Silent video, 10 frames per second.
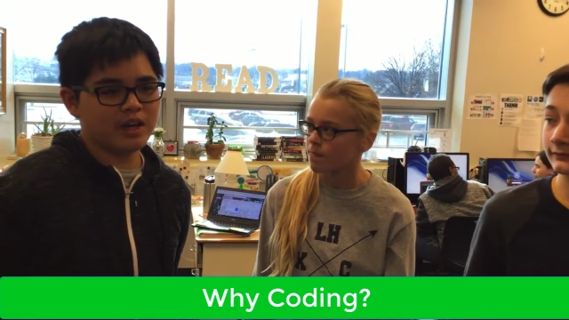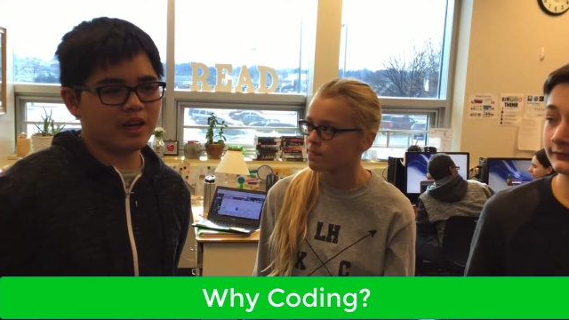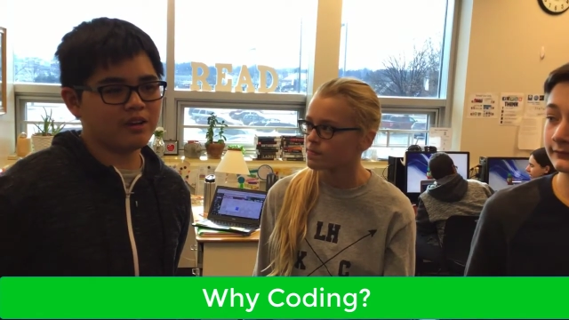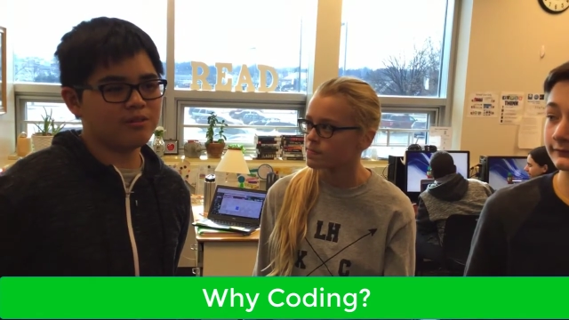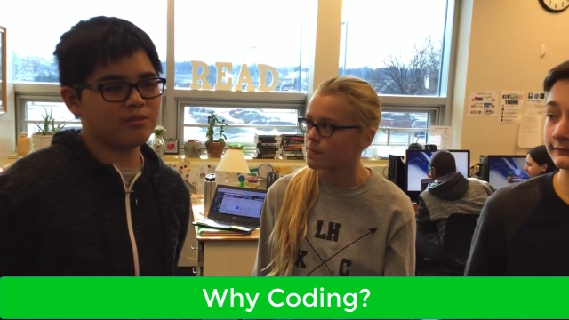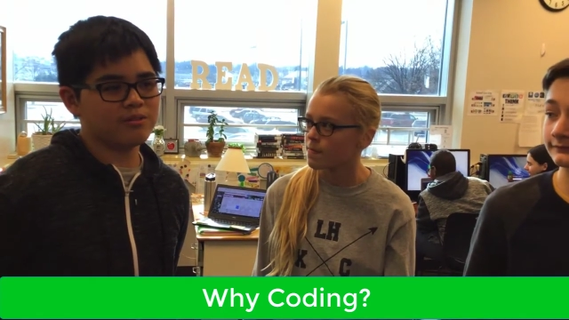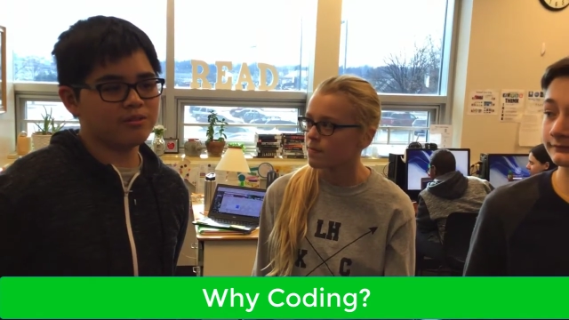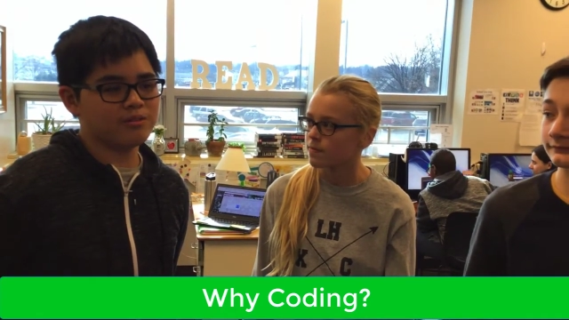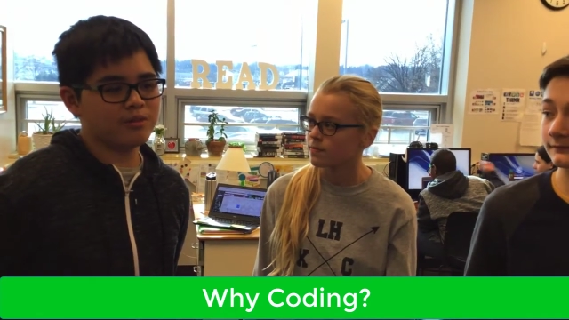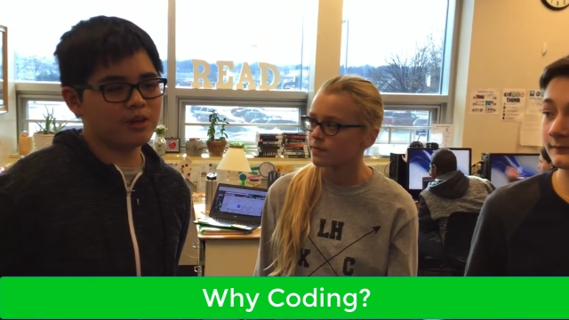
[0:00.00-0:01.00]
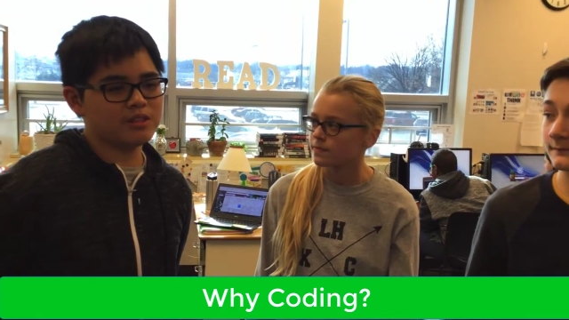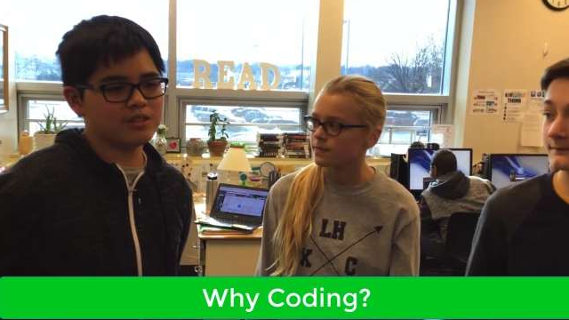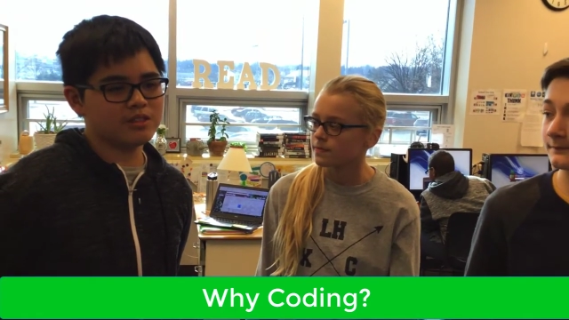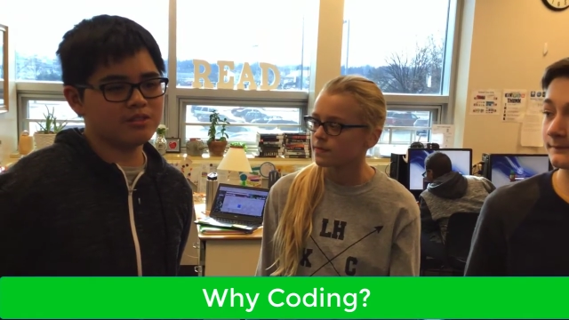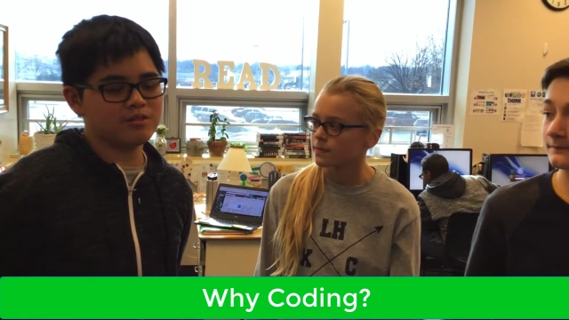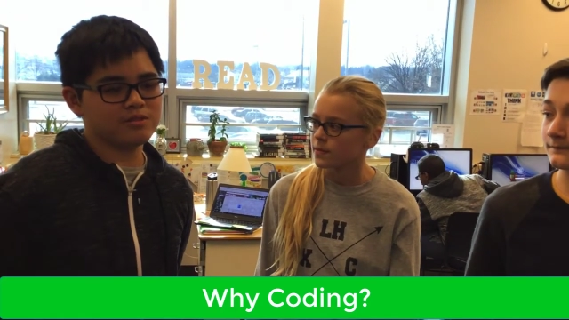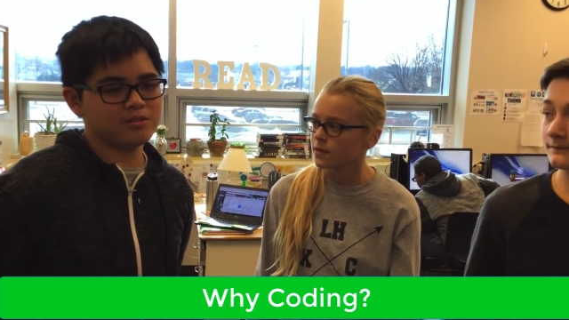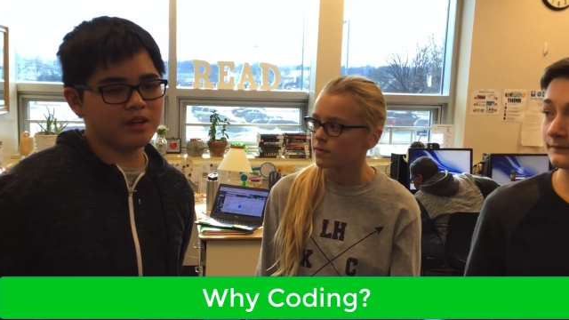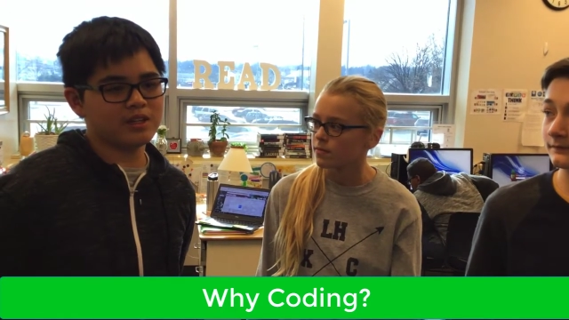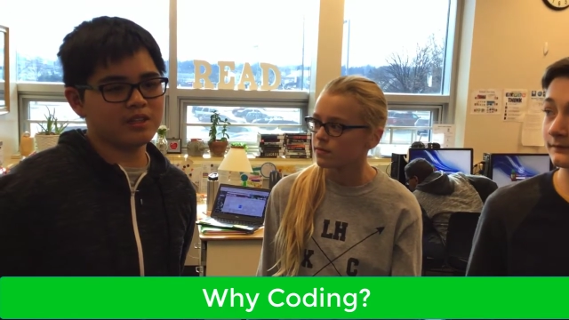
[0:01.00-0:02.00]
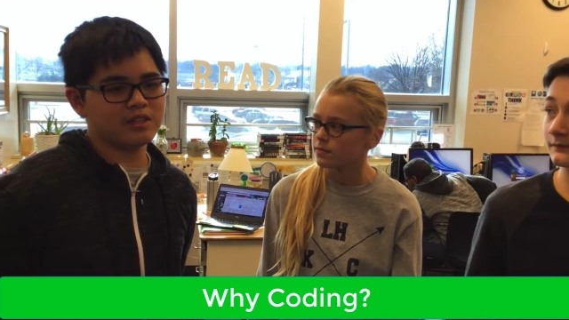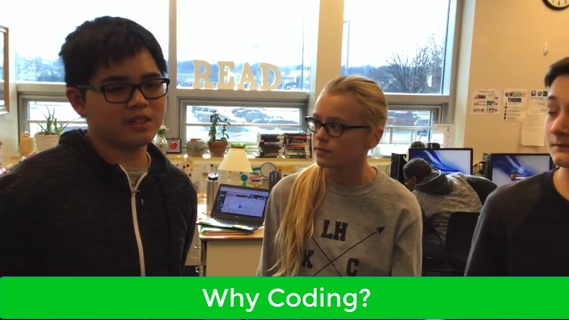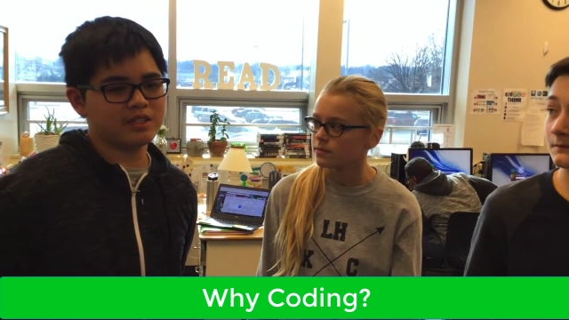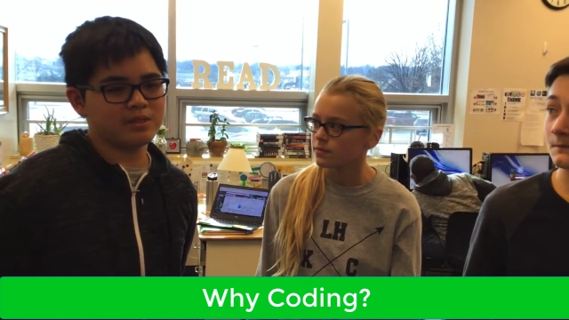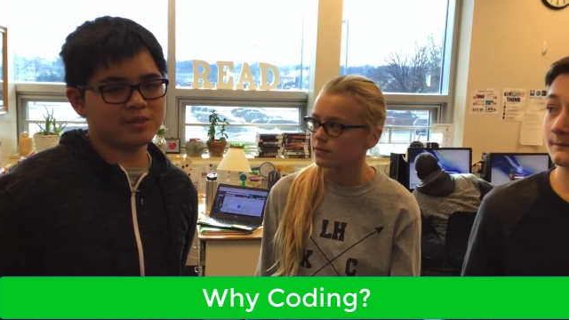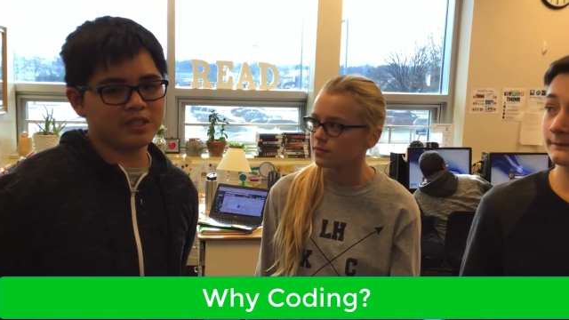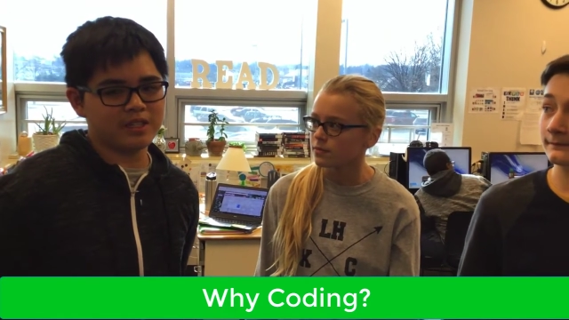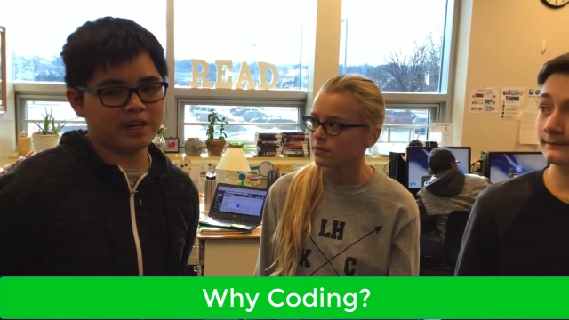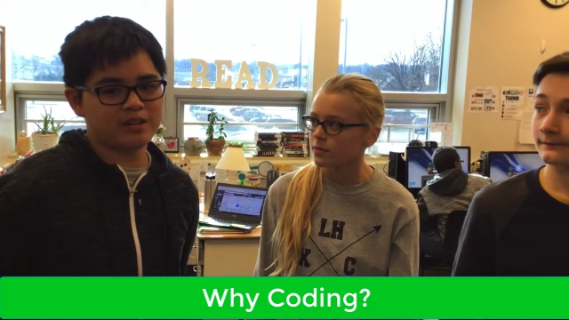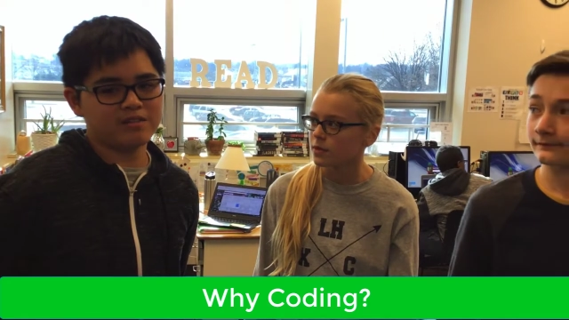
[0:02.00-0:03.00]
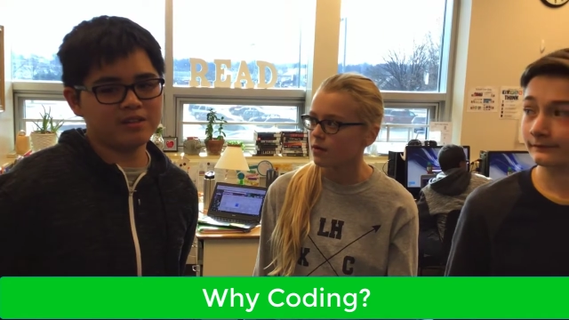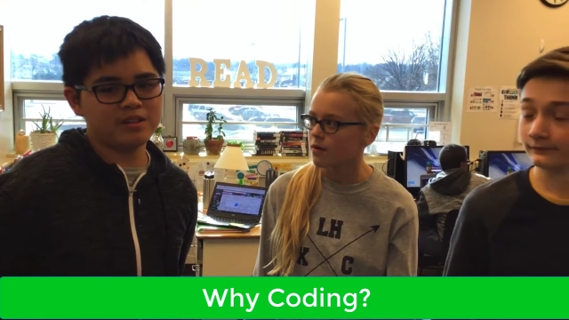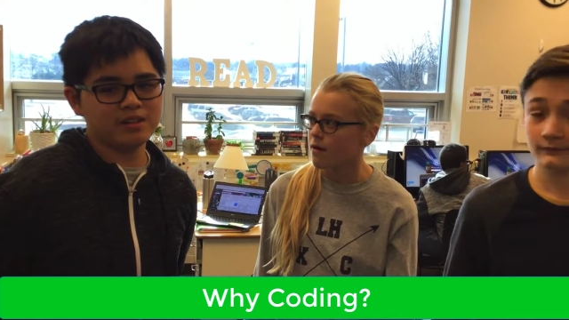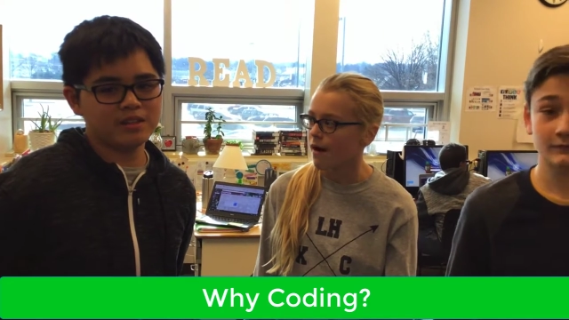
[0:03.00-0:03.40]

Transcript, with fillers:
Speaker 1: how once you finally get something down,